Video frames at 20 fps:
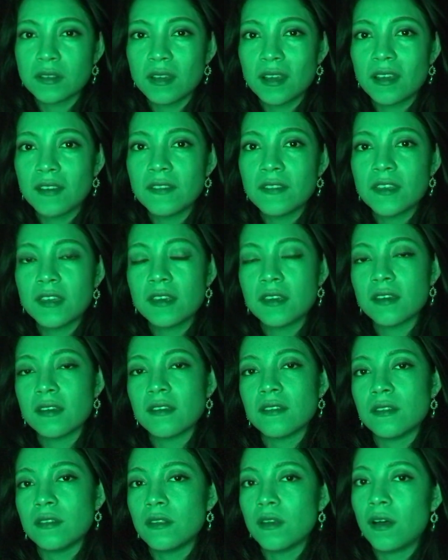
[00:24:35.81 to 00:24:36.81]
I think
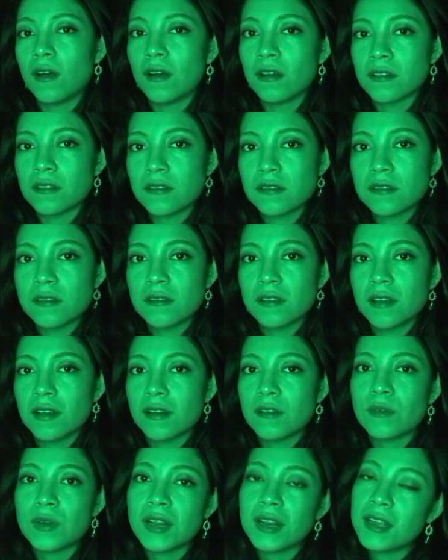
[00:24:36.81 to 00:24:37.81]
dogs
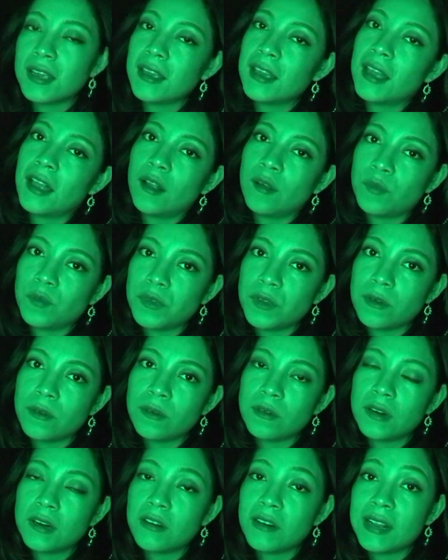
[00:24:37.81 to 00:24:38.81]
really help you,
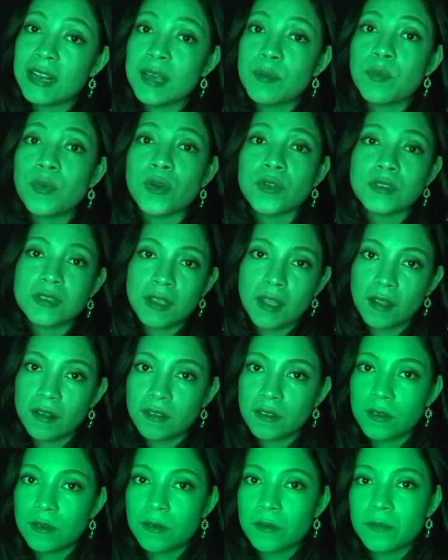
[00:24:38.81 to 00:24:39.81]
really
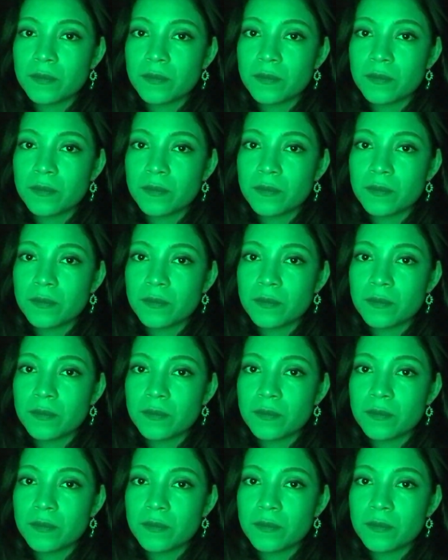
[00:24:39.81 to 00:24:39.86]
protect you.